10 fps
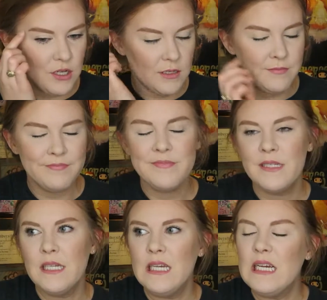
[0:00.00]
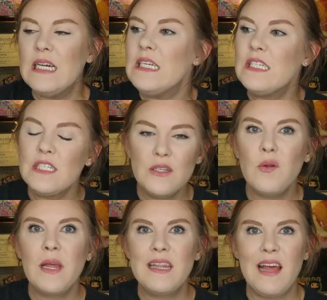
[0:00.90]
and I just
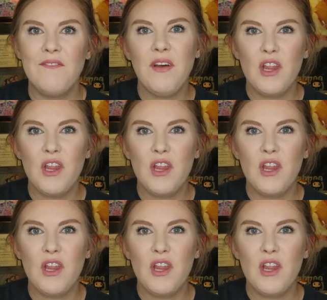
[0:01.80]
don't like that